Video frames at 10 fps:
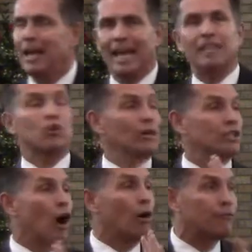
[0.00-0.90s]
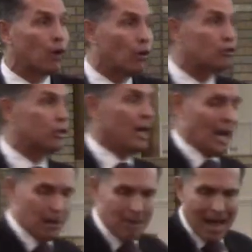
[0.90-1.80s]
He's going to talk first
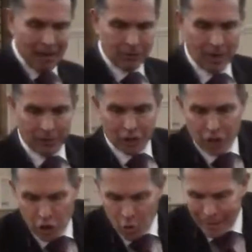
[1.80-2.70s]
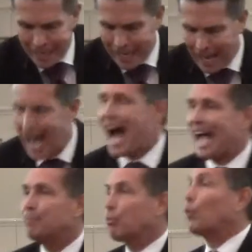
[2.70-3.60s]
about the human
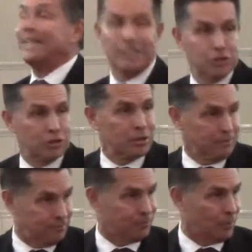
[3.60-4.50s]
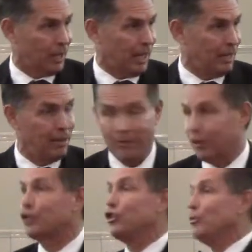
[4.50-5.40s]
high priest. Okay? The
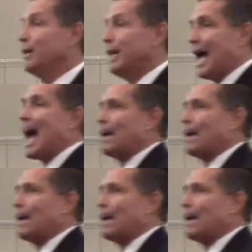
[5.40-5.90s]
human high